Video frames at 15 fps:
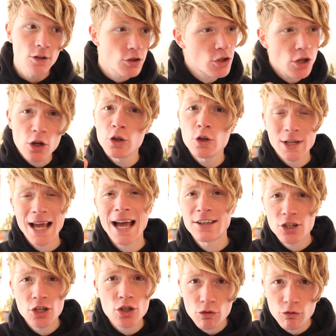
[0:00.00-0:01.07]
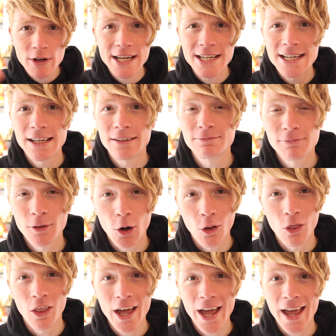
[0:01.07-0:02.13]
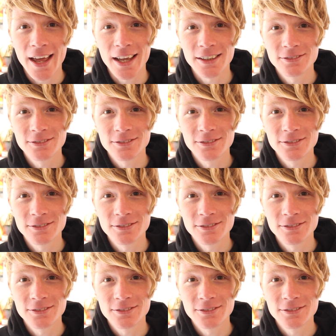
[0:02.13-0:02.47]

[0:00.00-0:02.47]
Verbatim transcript: so you can just read it on there.